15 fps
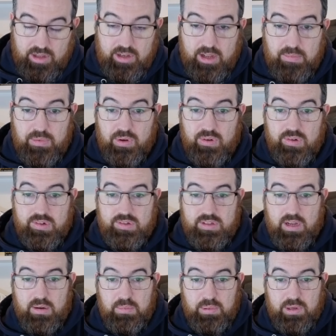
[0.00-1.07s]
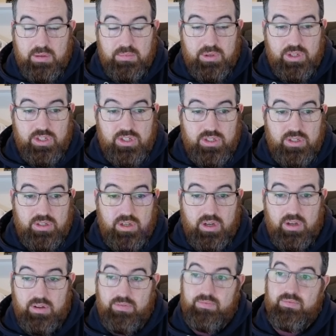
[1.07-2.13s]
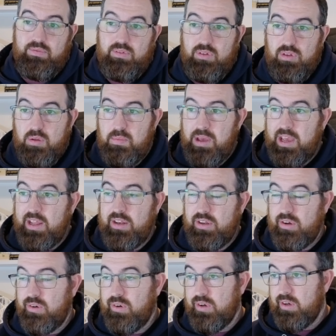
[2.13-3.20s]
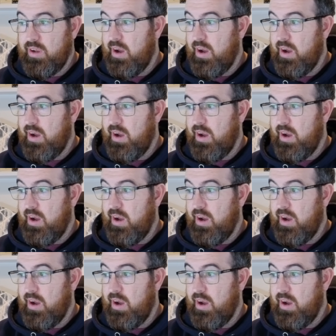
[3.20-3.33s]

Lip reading: them tokens that are pretty much the main token